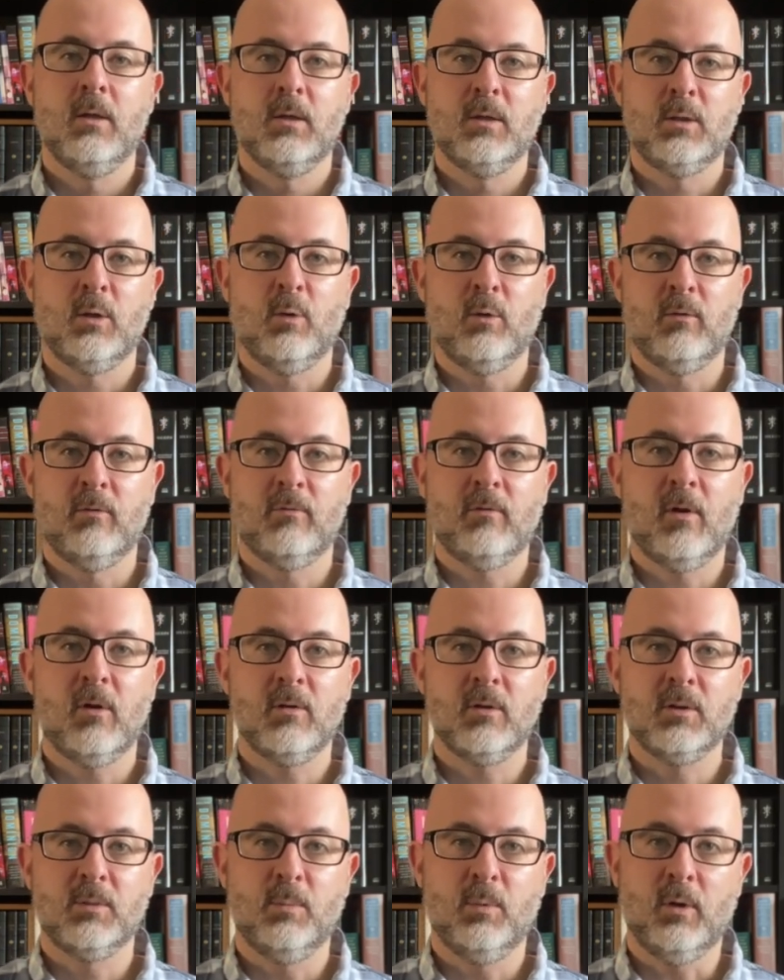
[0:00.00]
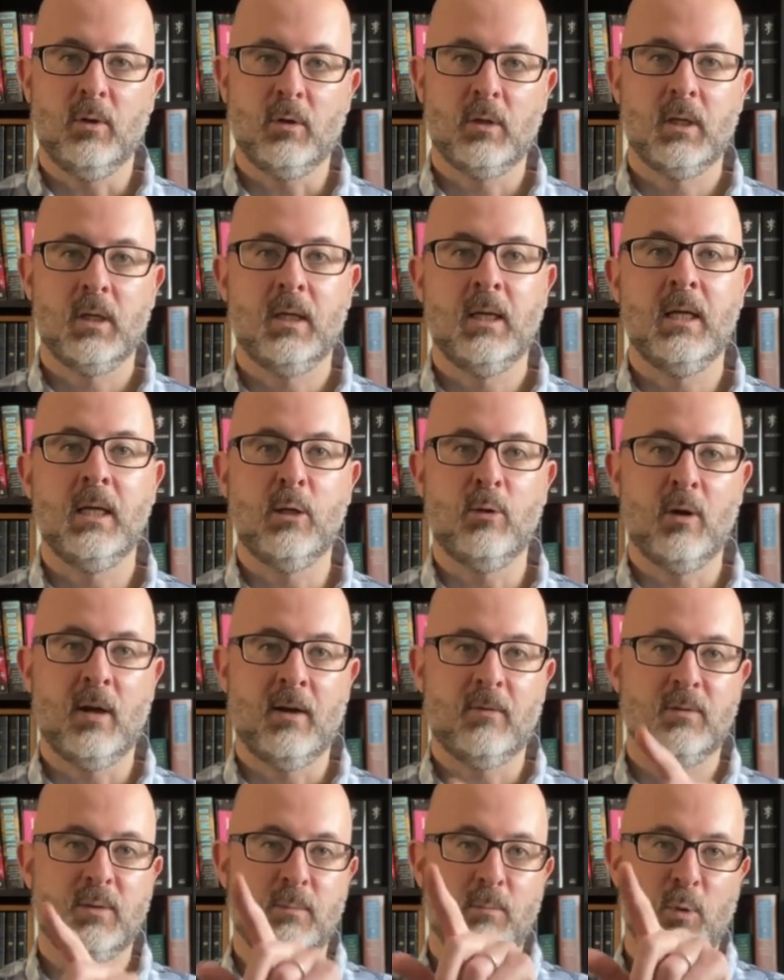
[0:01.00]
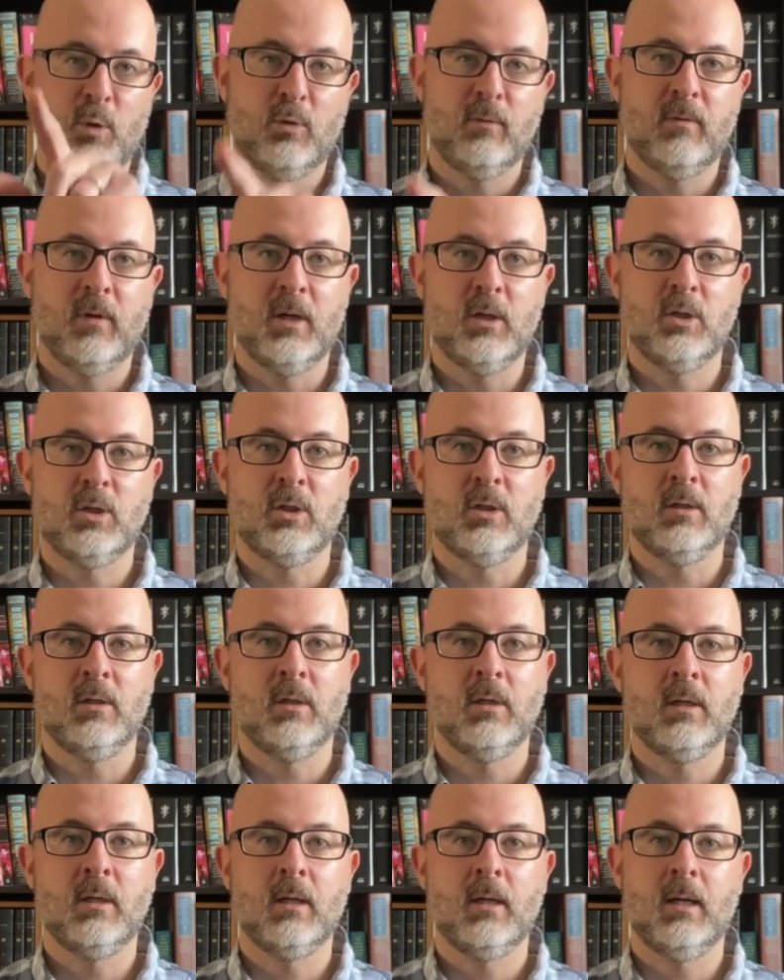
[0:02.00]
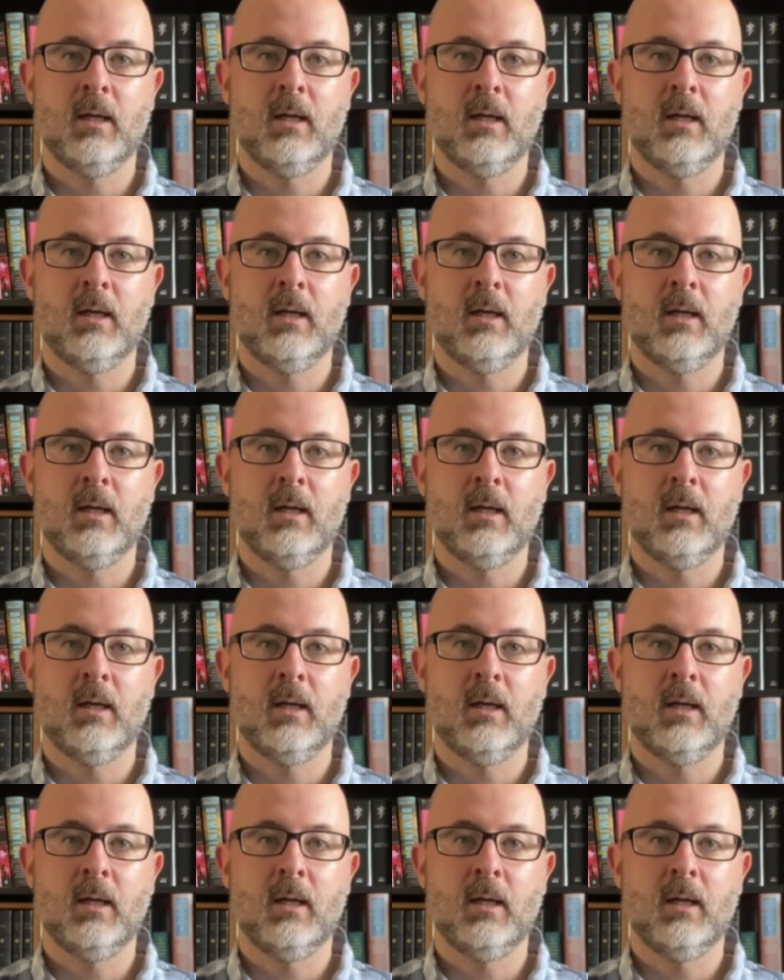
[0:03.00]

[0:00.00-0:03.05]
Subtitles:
So in Fogg's book, he graphs motivation